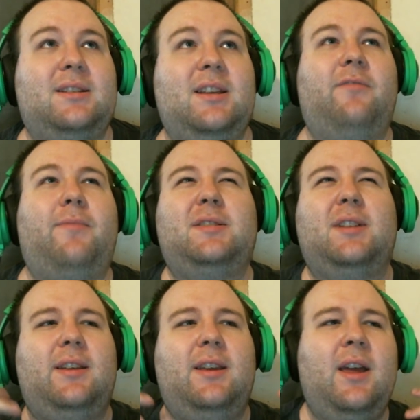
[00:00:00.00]

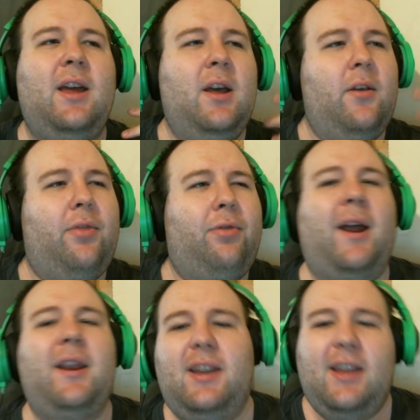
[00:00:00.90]
basically
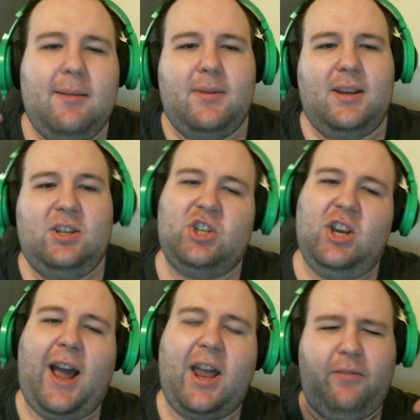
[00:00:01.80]
threatening him, she
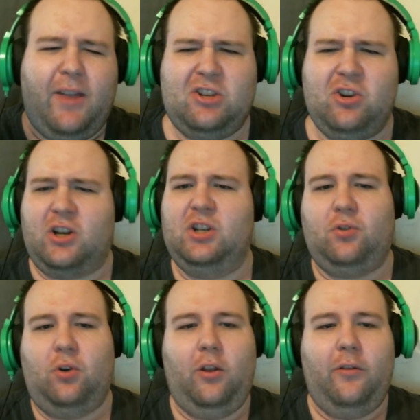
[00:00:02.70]
kind of like took
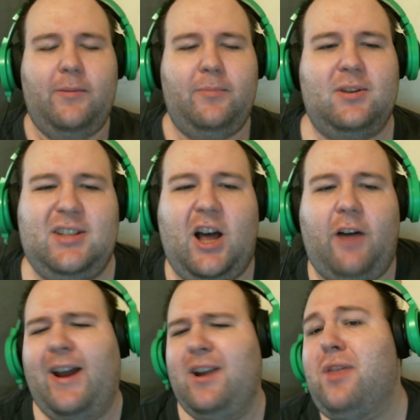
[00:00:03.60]
control of him herself.
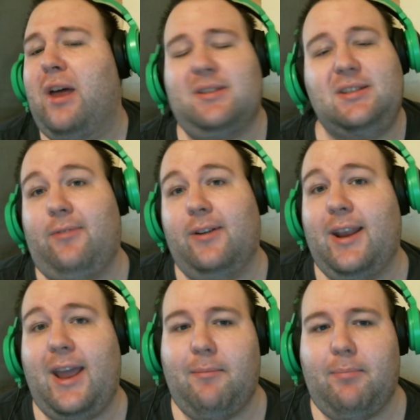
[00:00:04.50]
I knew that was never going to
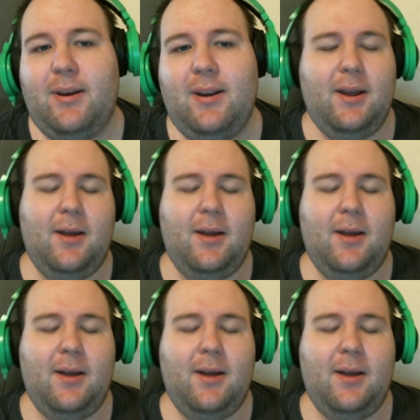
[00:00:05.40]
happen.